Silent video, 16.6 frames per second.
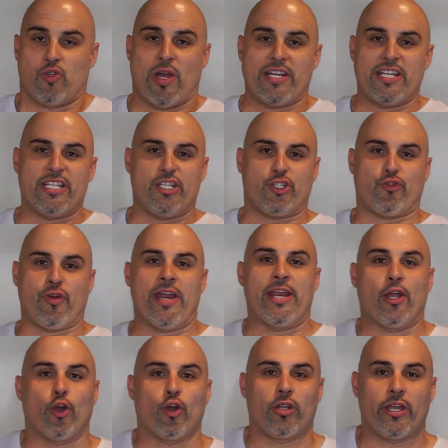did this
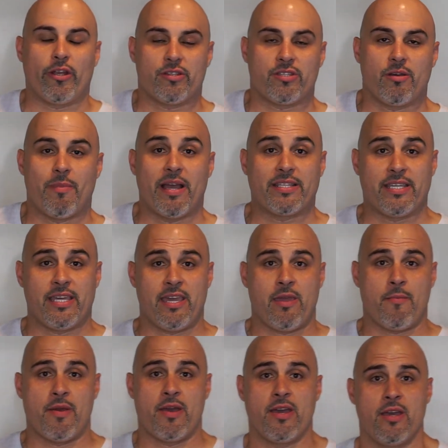training earlier to my
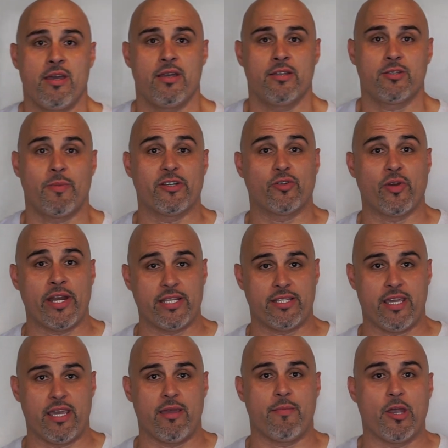team, to my training
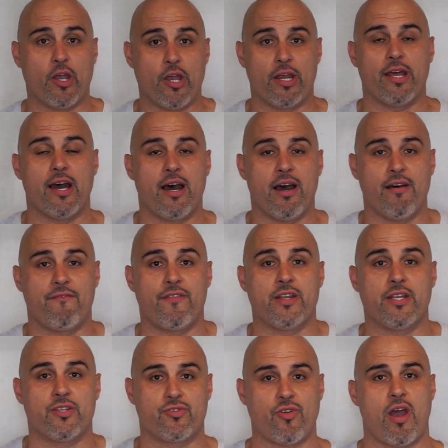team here at
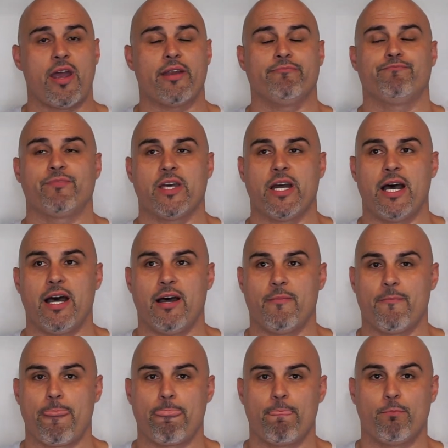Fitness Grind.
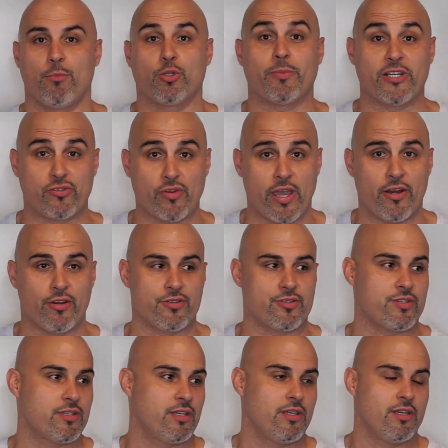Both my
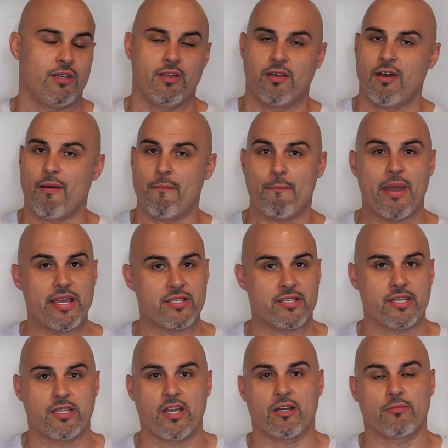trainers,
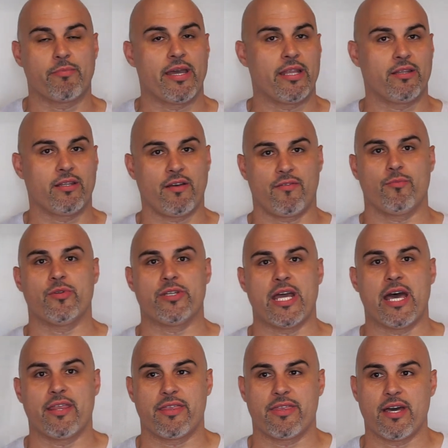amazing young men, love them to
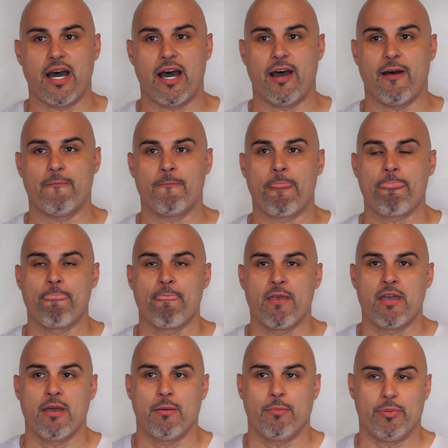death.
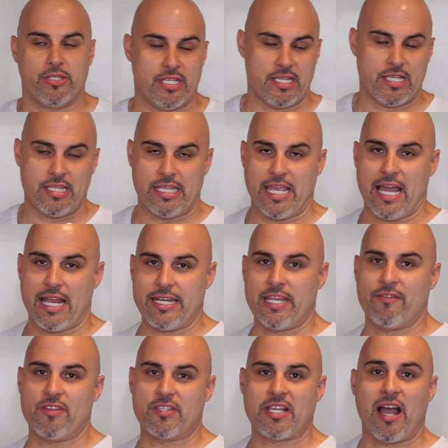But the idea
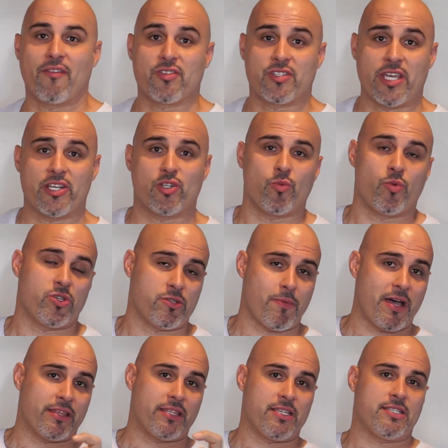of this conversation was
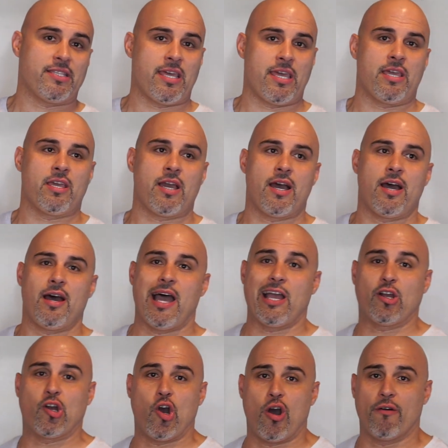about this thing I
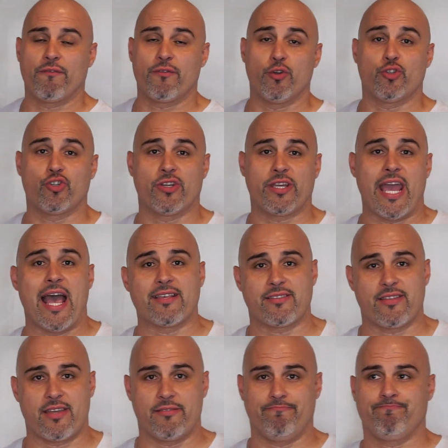call future
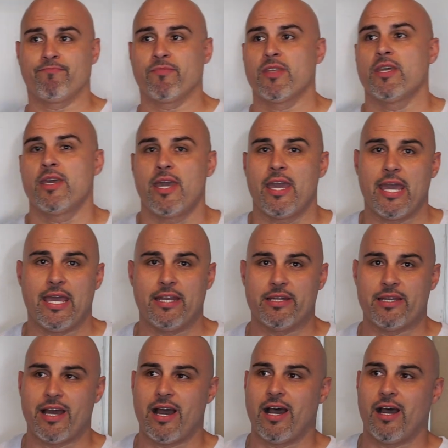casting,
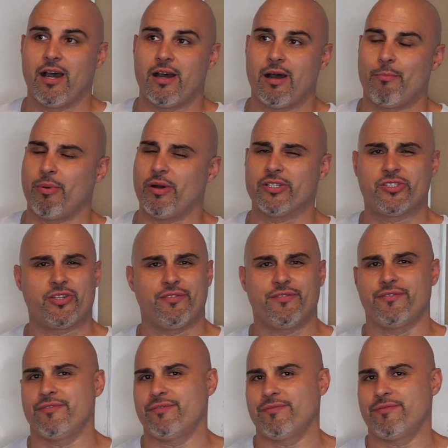and a bunch of